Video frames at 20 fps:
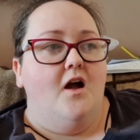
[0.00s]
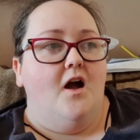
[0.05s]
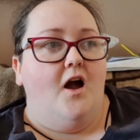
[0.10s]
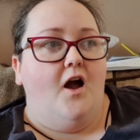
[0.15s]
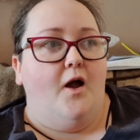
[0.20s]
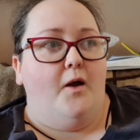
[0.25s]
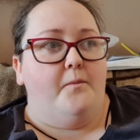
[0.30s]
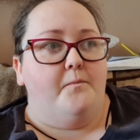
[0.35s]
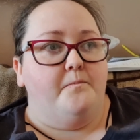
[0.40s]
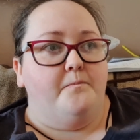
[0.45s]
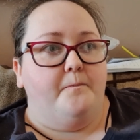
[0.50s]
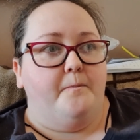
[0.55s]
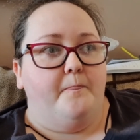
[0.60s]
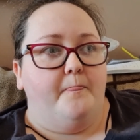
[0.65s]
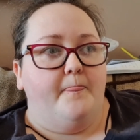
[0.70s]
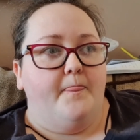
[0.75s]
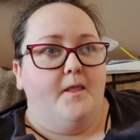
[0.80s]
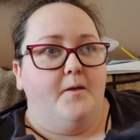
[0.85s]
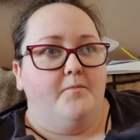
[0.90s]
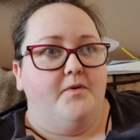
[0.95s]

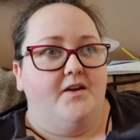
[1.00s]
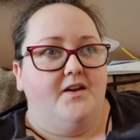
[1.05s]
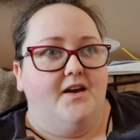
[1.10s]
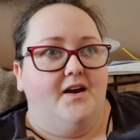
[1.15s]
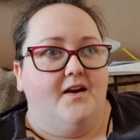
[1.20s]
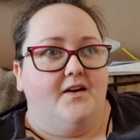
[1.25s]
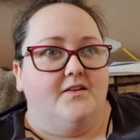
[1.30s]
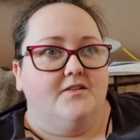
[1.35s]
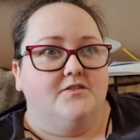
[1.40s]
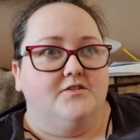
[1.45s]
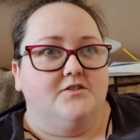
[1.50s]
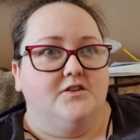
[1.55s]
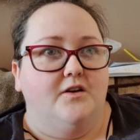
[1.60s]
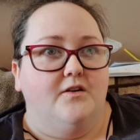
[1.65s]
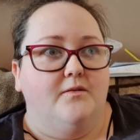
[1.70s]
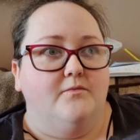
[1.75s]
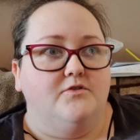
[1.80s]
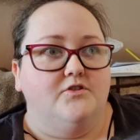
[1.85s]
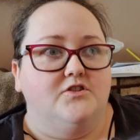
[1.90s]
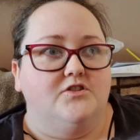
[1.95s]
But yeah, so
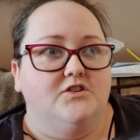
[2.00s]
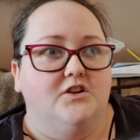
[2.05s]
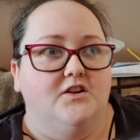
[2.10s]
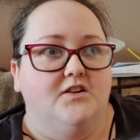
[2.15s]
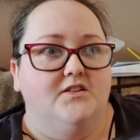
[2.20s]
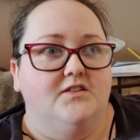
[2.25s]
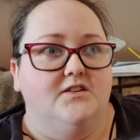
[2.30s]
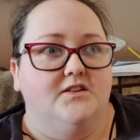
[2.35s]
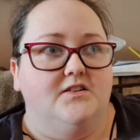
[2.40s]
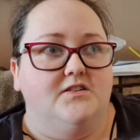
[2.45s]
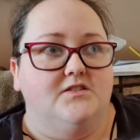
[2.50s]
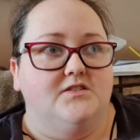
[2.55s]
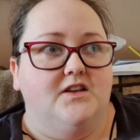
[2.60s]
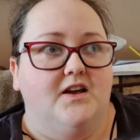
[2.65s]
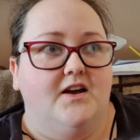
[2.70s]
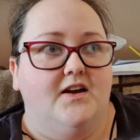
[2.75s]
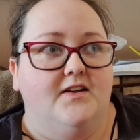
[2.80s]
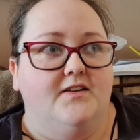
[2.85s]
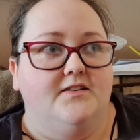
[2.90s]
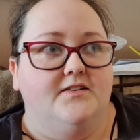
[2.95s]
I'm just starting this,
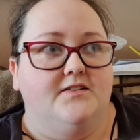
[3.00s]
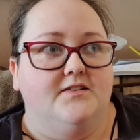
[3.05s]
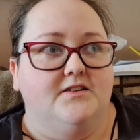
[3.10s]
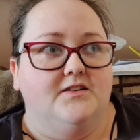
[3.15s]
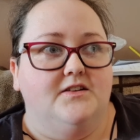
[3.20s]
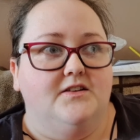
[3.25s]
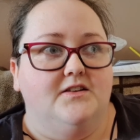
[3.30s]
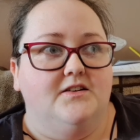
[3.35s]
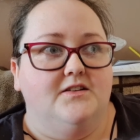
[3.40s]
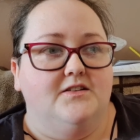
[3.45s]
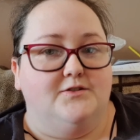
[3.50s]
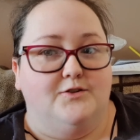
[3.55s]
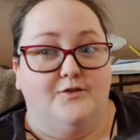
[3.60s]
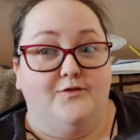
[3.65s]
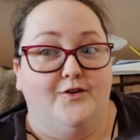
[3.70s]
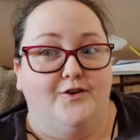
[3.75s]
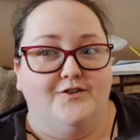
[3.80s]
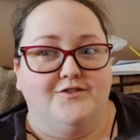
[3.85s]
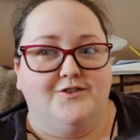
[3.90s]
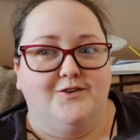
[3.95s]
and so
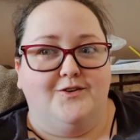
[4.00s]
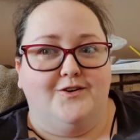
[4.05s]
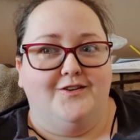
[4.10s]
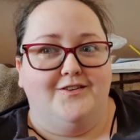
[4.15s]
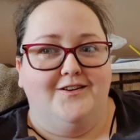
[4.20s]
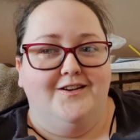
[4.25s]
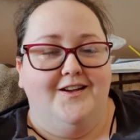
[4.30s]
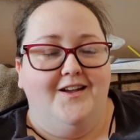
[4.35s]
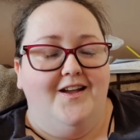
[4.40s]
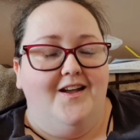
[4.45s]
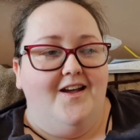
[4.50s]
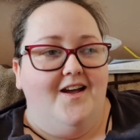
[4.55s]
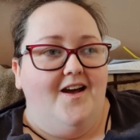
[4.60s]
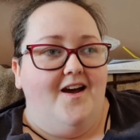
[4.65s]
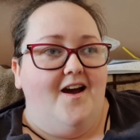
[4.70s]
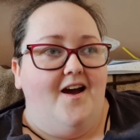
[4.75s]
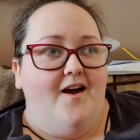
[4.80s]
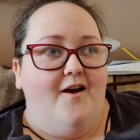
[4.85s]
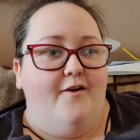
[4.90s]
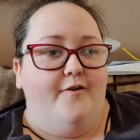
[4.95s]
far it's so good.
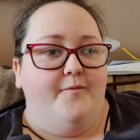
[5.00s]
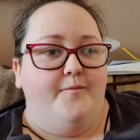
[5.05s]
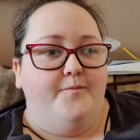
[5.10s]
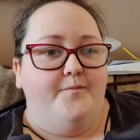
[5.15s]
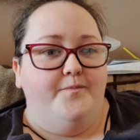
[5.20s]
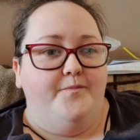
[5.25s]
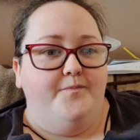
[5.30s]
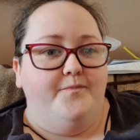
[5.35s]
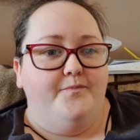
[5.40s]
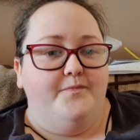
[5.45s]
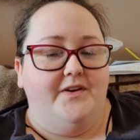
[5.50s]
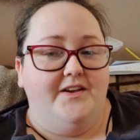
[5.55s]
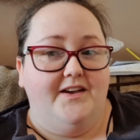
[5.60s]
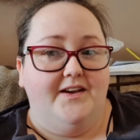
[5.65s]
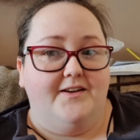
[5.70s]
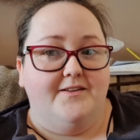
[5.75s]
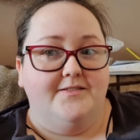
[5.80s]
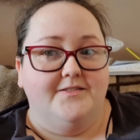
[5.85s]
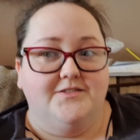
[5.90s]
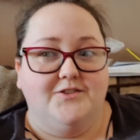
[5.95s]
But
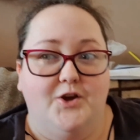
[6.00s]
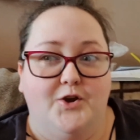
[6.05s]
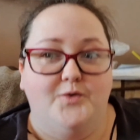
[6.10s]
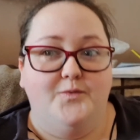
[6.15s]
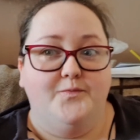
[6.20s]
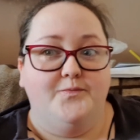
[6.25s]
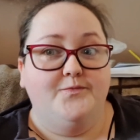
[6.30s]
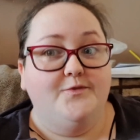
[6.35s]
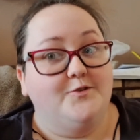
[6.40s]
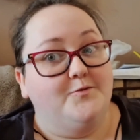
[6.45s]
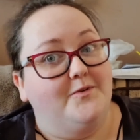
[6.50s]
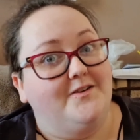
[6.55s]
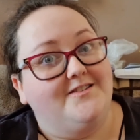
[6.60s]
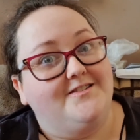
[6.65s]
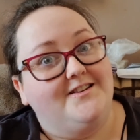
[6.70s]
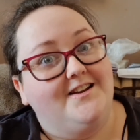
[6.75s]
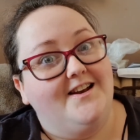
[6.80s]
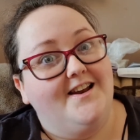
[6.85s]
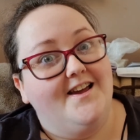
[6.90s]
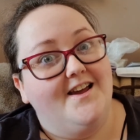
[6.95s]
yeah, so speak
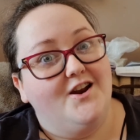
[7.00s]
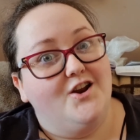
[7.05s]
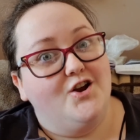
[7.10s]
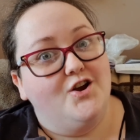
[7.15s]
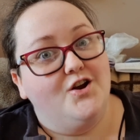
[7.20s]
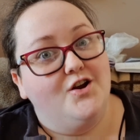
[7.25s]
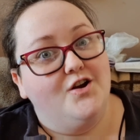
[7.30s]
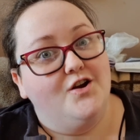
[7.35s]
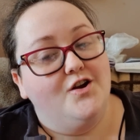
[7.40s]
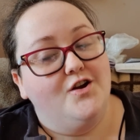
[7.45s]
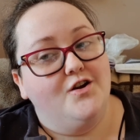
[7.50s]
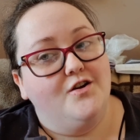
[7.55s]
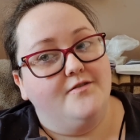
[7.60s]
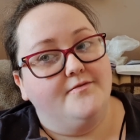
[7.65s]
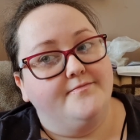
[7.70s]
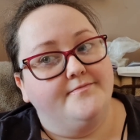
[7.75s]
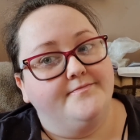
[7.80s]
to you later.